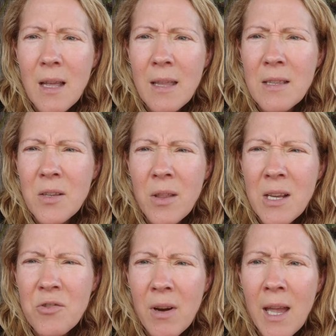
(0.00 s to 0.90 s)
and so they
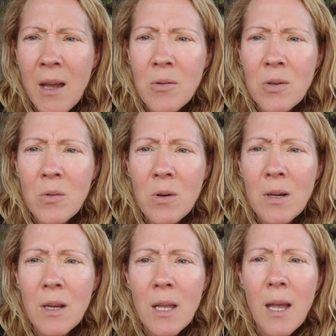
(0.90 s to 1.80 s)
drown, or,
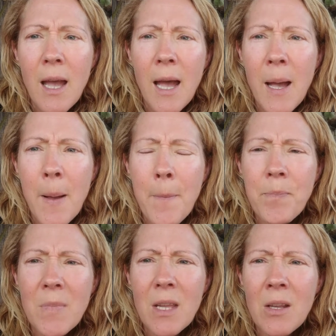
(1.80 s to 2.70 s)

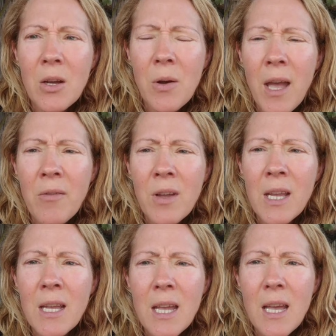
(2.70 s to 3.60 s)
um, you know, having